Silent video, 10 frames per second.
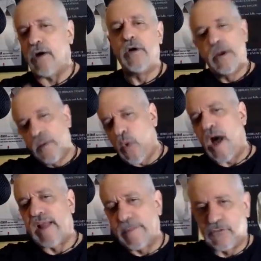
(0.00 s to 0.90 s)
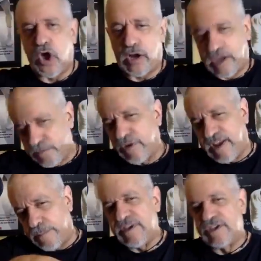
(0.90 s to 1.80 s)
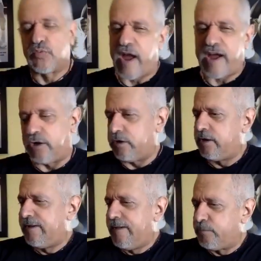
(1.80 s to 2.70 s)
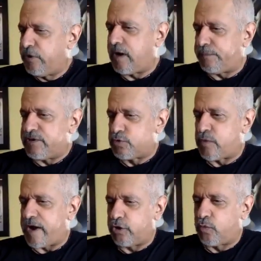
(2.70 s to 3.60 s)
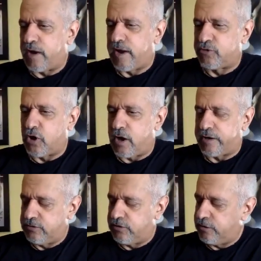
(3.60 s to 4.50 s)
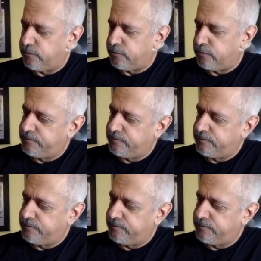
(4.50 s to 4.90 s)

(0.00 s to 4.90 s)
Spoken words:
Now, while I'm talking, bring up his record while I'm talking to you,